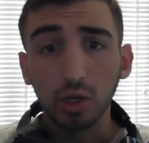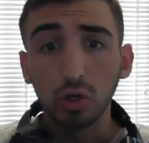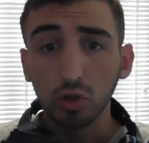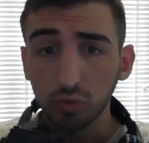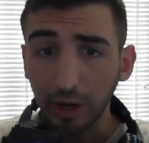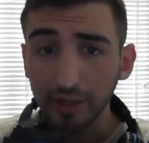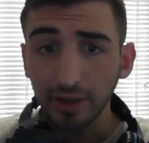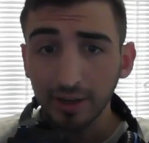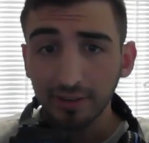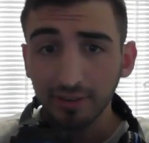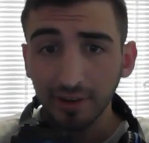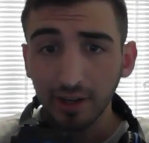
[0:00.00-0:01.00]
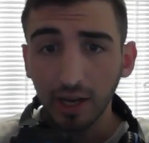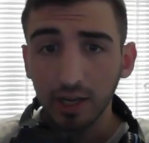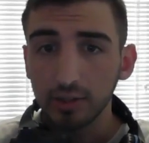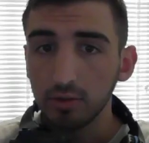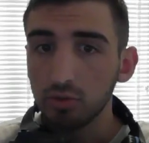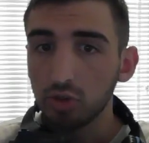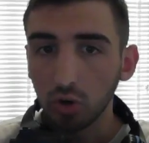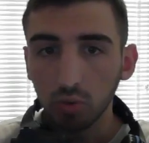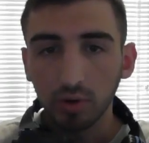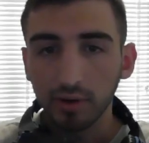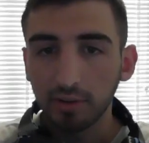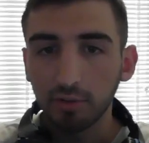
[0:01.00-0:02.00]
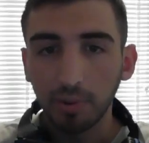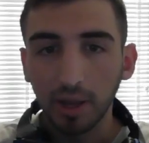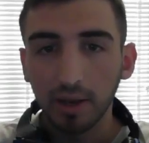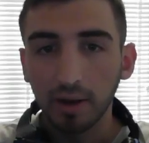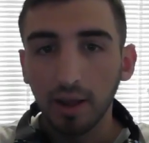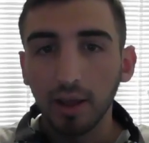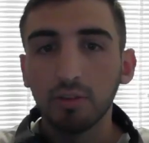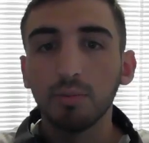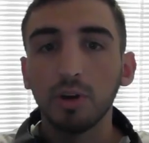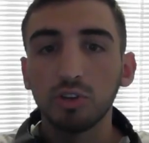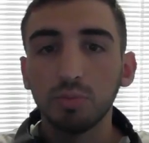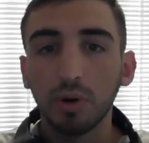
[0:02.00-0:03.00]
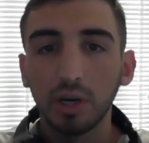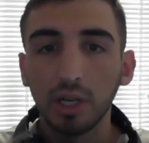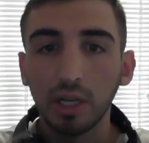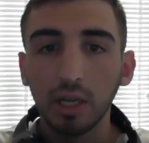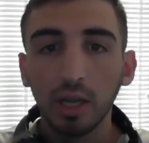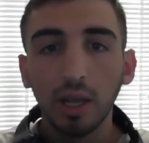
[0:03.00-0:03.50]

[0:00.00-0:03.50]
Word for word: good red dot sight and you don't want to spend as much money